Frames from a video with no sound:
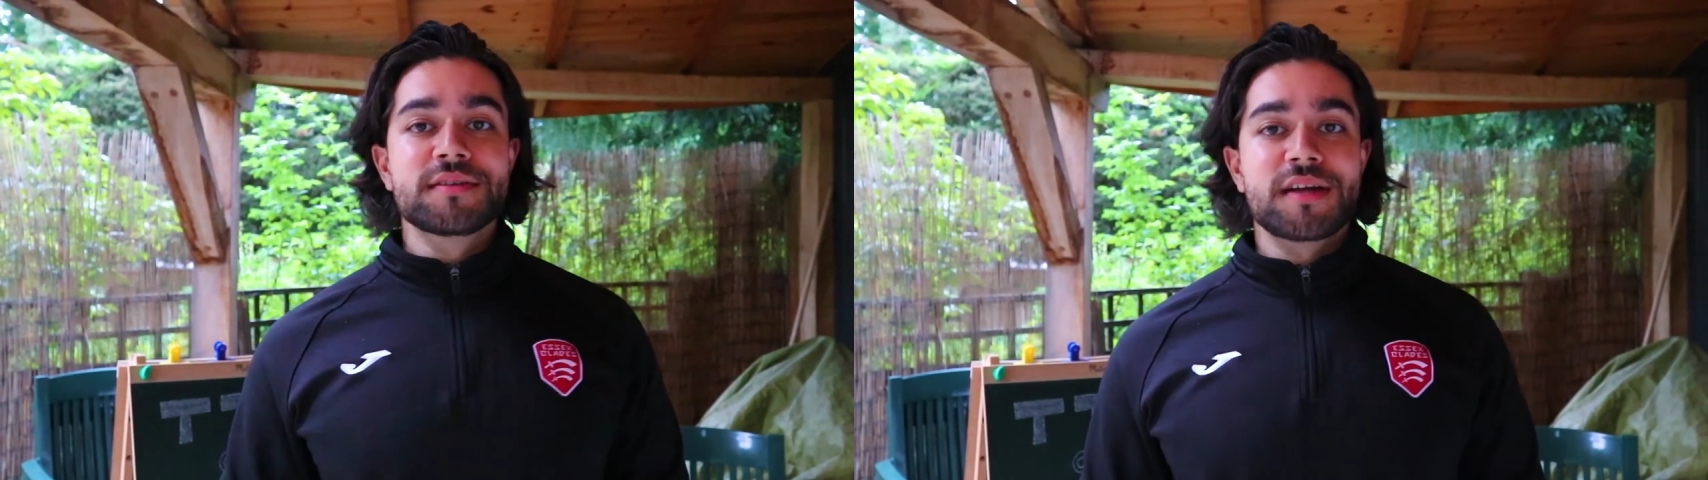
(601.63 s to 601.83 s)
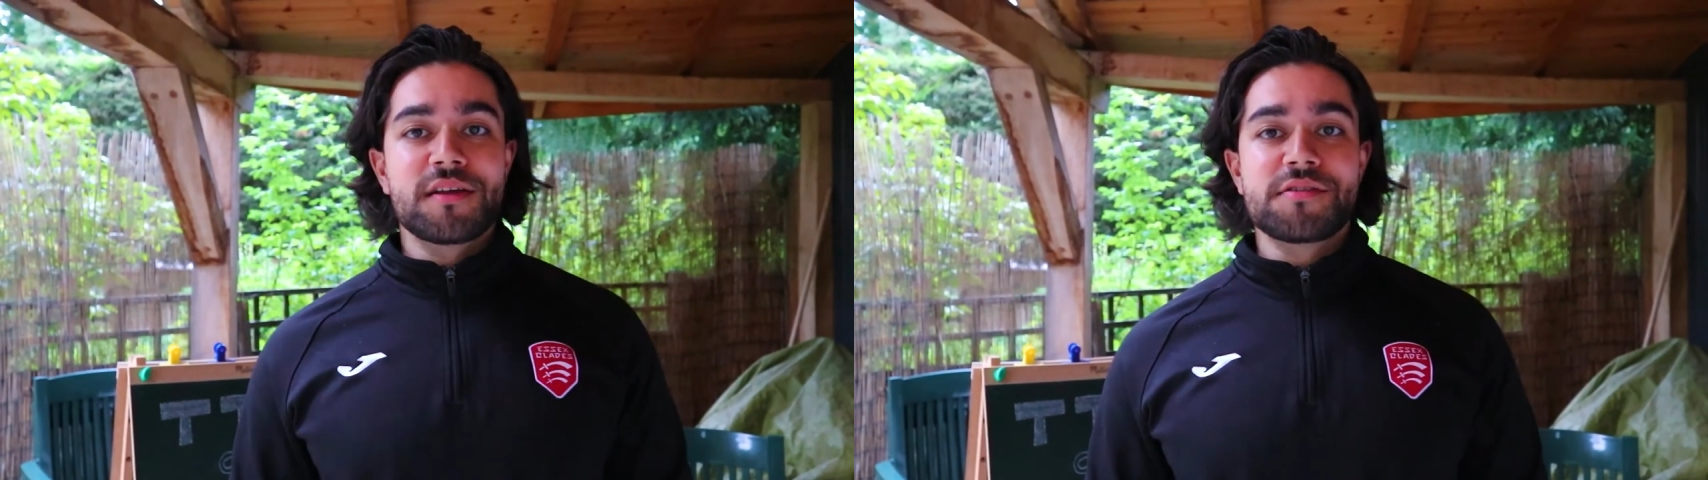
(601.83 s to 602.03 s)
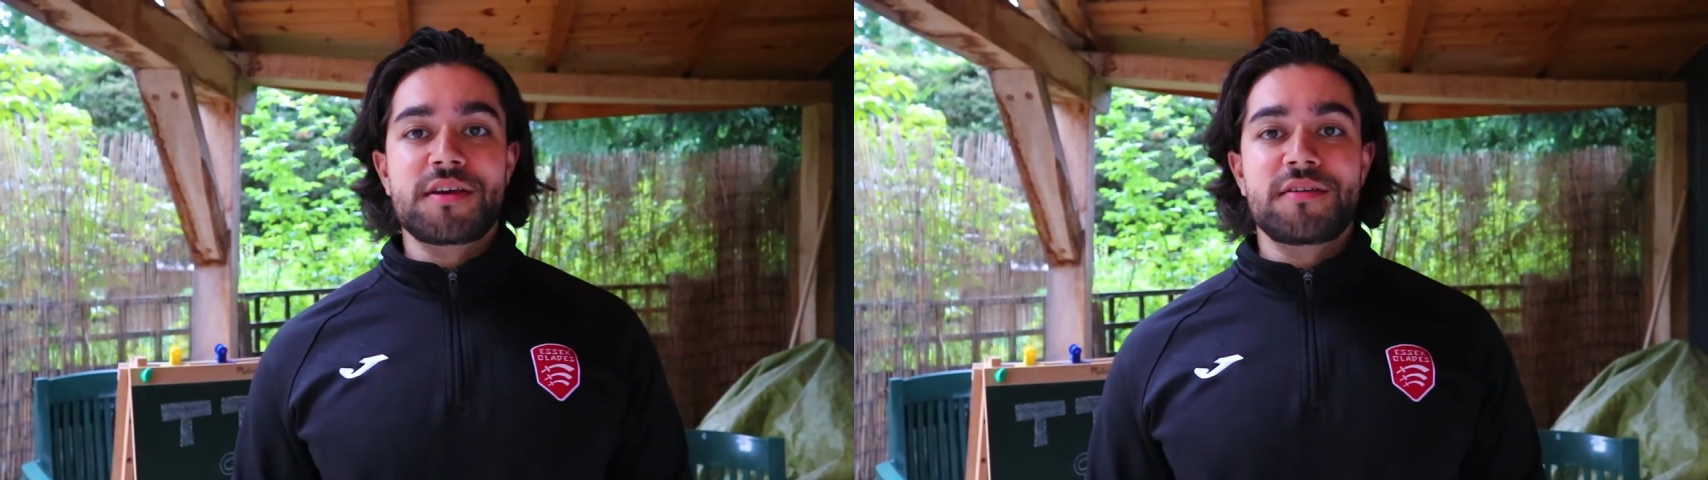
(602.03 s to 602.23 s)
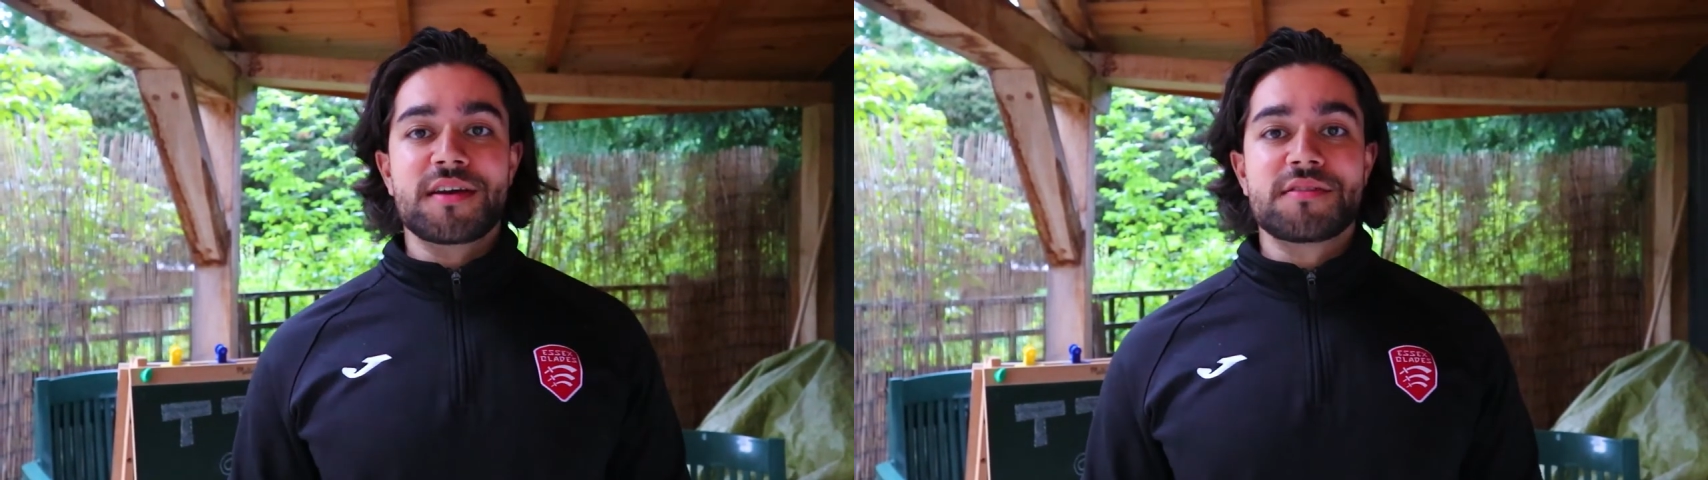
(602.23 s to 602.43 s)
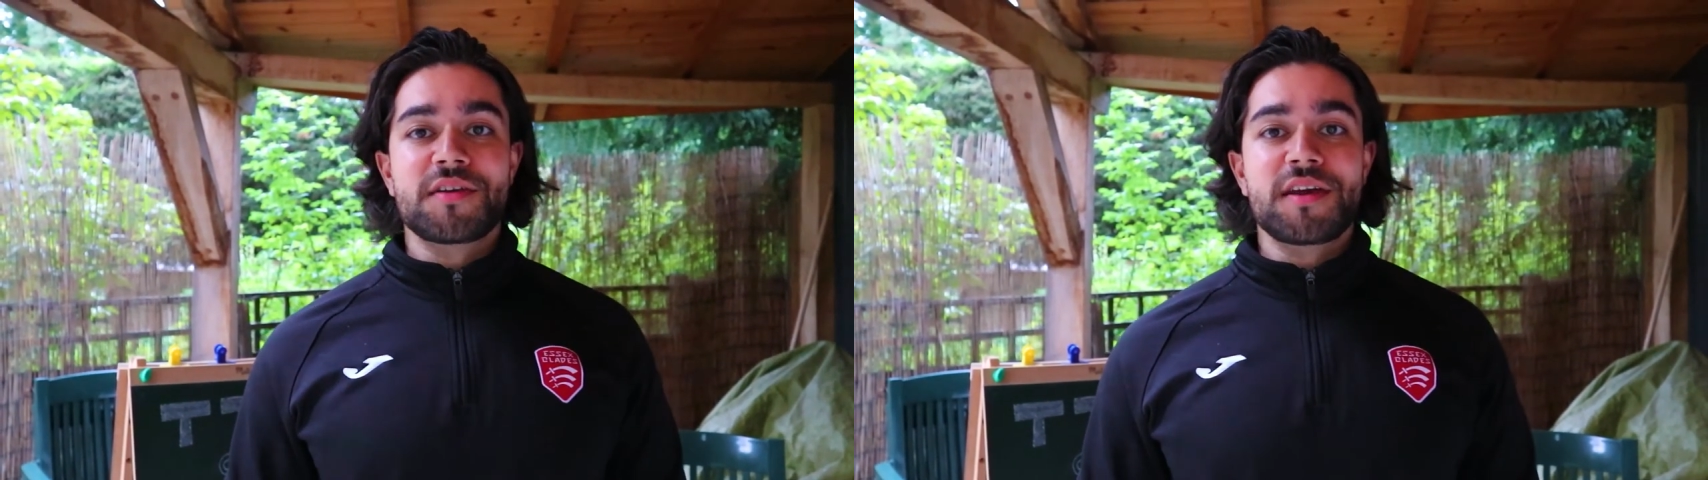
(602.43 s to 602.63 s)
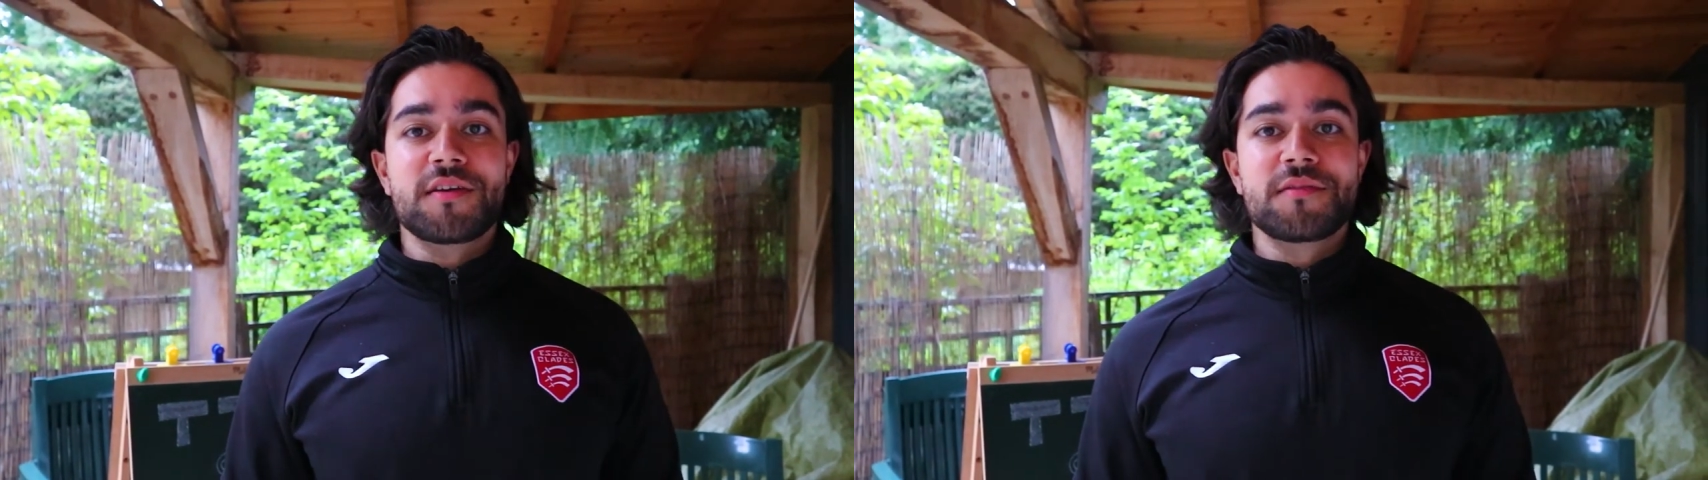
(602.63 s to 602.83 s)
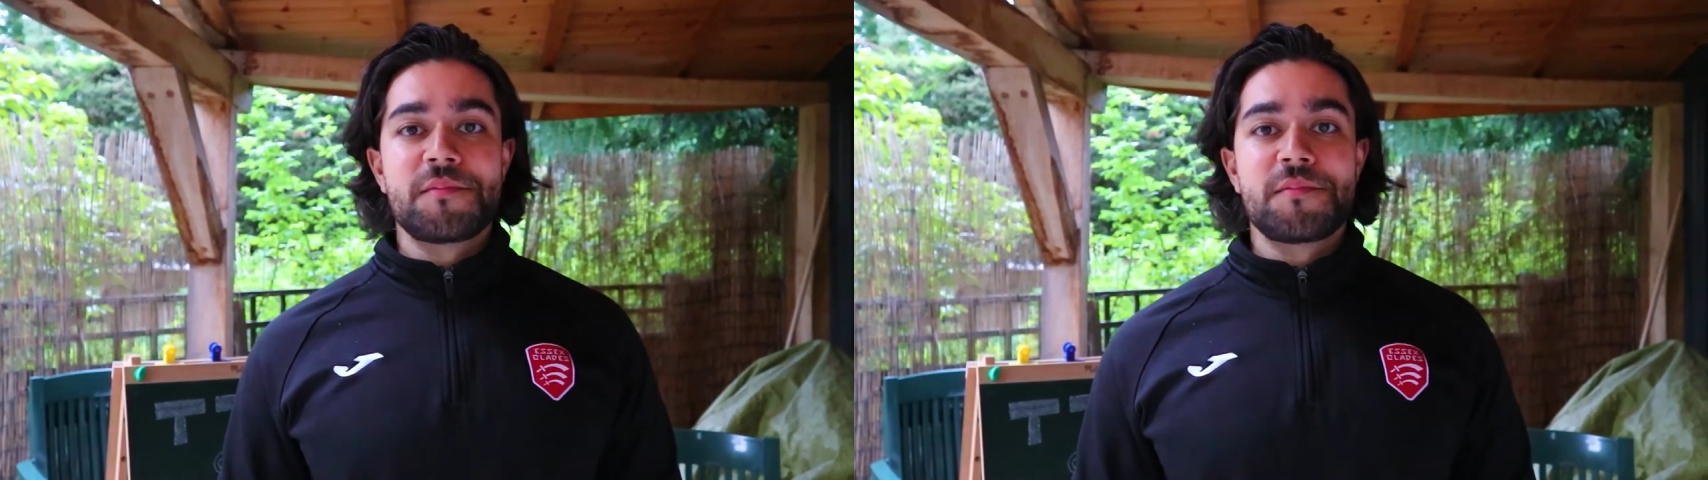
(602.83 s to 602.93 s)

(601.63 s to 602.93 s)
and I'll see you next video.